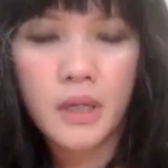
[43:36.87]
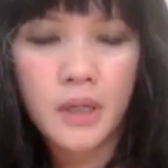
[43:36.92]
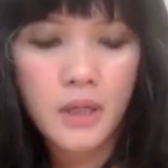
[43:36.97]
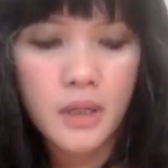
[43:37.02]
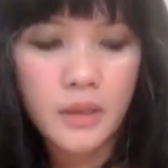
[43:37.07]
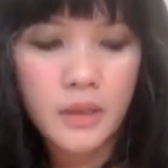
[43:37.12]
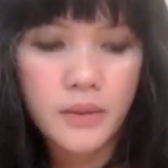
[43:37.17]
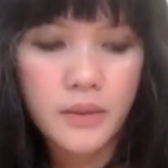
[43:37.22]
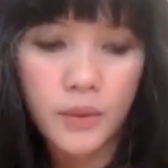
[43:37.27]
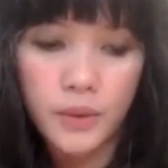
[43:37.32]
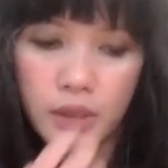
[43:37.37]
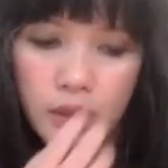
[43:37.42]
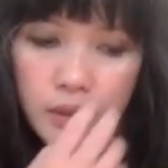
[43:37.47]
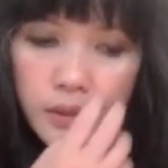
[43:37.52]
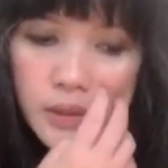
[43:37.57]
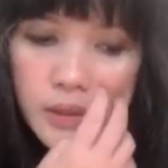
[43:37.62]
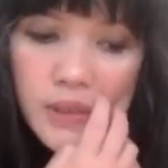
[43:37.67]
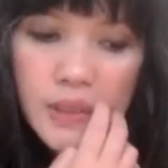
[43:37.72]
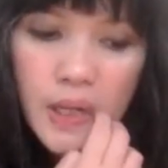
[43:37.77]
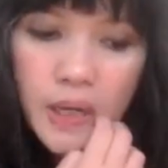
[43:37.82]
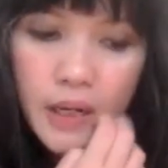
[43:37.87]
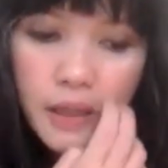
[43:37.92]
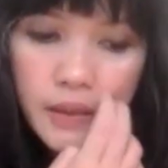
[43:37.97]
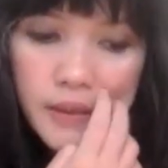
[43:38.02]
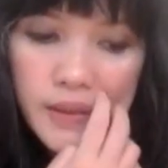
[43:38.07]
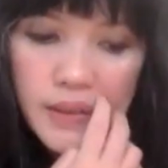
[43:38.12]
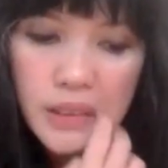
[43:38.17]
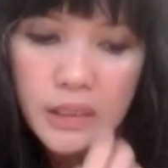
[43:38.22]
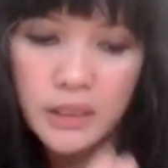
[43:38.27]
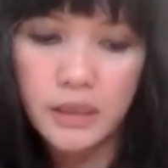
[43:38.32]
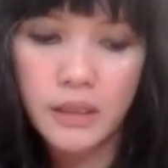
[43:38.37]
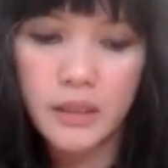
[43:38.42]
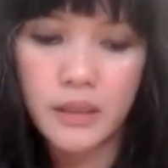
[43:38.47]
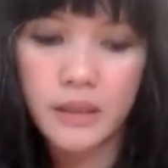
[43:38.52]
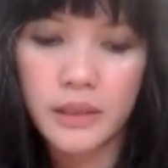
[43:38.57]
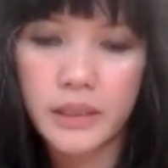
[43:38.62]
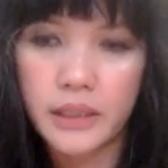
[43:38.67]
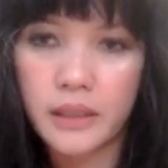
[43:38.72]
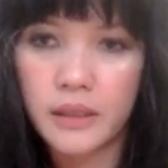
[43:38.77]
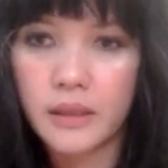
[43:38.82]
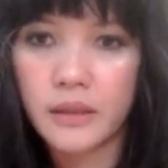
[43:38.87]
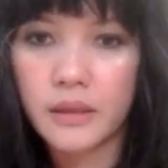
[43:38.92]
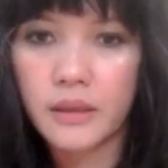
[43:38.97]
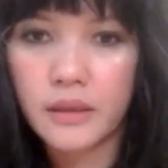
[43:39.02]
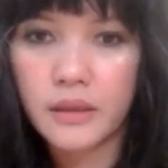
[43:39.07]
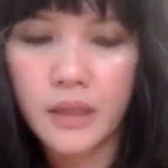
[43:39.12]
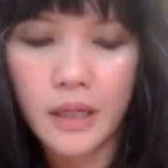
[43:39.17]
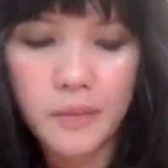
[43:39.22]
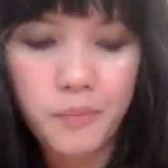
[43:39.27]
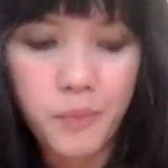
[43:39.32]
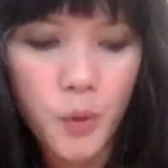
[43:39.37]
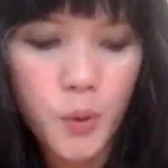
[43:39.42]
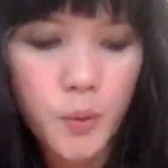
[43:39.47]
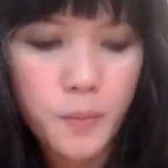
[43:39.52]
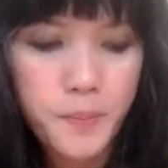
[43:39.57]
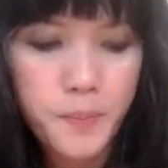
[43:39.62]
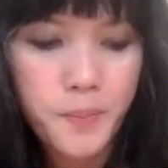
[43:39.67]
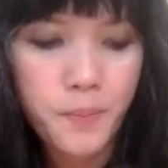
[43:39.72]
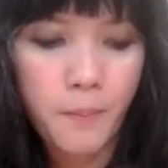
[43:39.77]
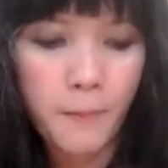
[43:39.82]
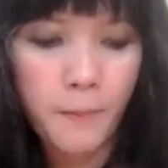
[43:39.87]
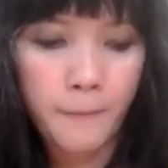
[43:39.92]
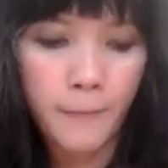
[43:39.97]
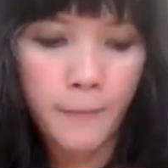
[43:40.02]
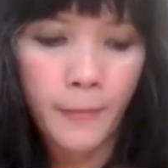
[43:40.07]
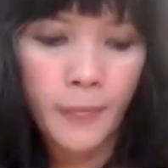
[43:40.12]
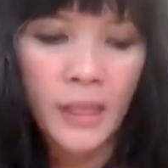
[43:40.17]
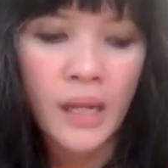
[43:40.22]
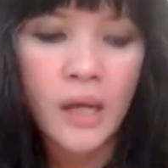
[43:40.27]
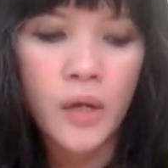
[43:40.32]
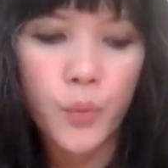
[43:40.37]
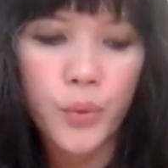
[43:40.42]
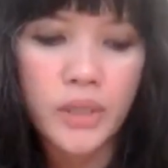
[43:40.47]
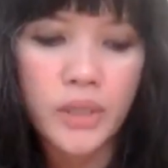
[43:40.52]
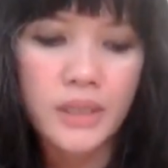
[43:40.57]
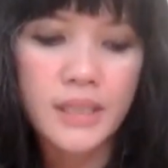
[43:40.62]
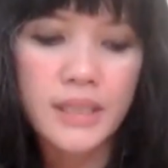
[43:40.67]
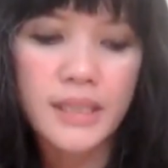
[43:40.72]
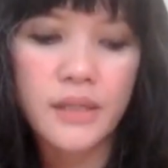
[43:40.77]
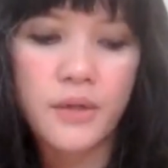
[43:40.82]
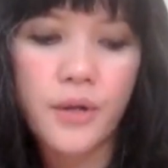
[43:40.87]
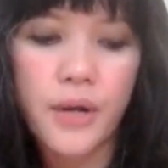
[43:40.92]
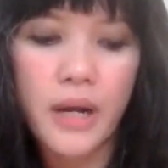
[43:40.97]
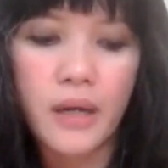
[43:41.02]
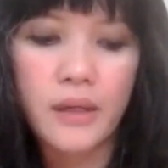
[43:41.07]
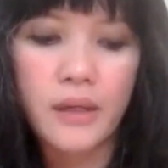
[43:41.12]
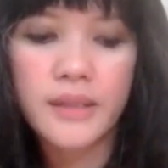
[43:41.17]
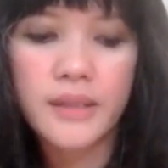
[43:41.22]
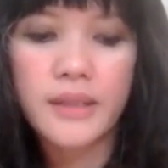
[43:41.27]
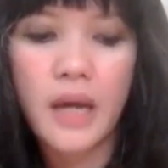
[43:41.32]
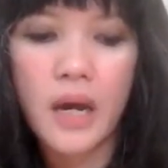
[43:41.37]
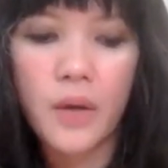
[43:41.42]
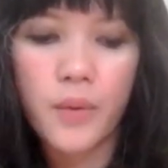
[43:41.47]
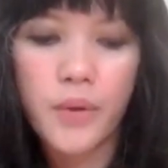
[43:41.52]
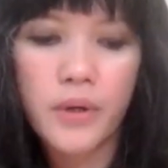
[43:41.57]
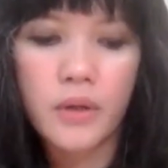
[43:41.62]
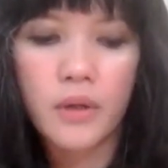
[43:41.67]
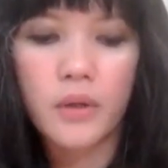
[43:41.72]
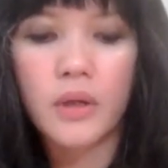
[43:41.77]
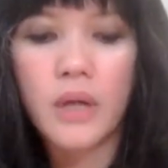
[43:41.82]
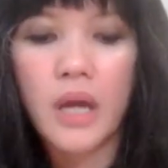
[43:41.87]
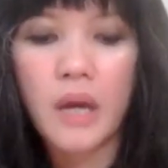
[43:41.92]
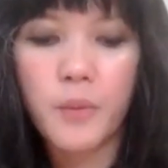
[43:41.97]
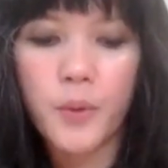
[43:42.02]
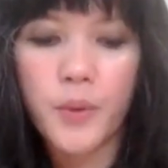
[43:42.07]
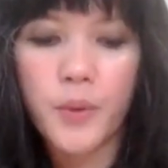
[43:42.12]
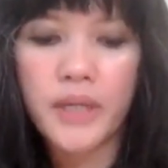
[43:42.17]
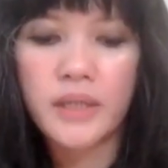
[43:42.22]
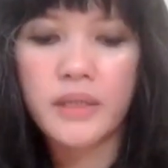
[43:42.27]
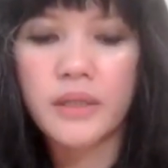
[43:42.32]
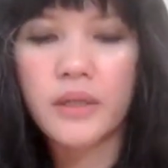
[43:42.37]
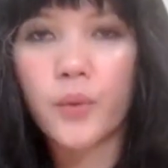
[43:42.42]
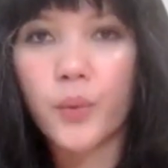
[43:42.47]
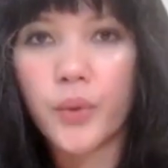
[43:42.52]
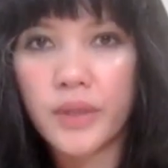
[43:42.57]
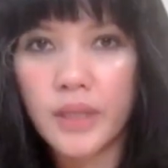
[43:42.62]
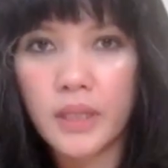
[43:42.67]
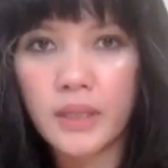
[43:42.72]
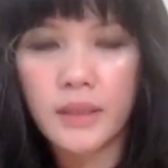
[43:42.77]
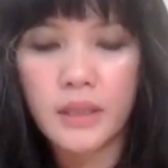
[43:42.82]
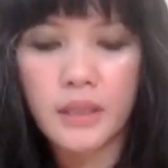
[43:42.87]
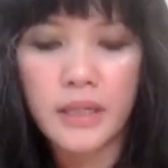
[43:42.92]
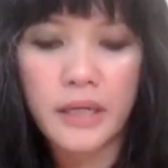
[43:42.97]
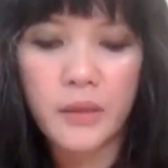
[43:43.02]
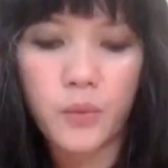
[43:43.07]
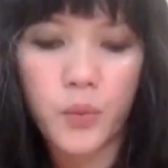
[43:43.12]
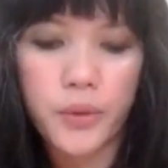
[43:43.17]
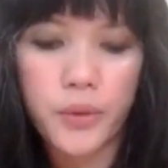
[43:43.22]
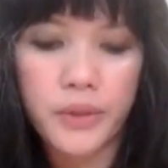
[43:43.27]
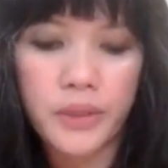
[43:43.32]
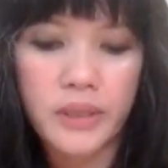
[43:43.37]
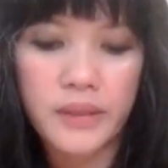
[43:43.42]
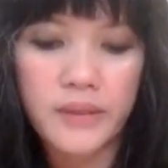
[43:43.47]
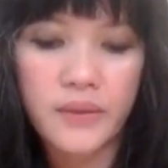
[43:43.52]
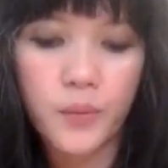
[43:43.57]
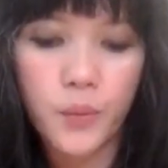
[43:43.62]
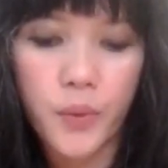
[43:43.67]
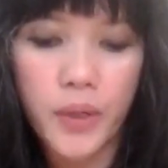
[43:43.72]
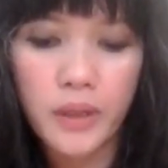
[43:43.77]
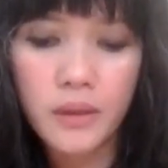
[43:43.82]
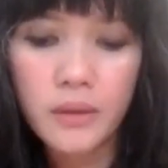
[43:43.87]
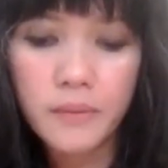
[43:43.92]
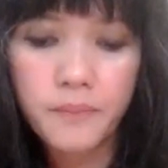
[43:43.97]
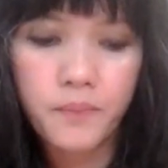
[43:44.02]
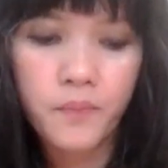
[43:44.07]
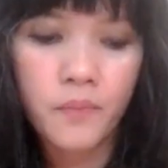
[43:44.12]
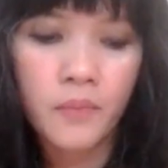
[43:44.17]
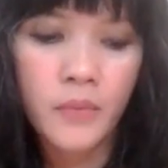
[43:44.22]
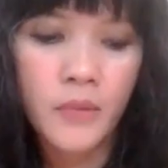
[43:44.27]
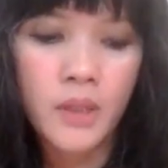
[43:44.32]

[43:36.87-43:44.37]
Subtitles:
So here's Elstineke Rike Katmo. We consider Els our collaborator within the network as well.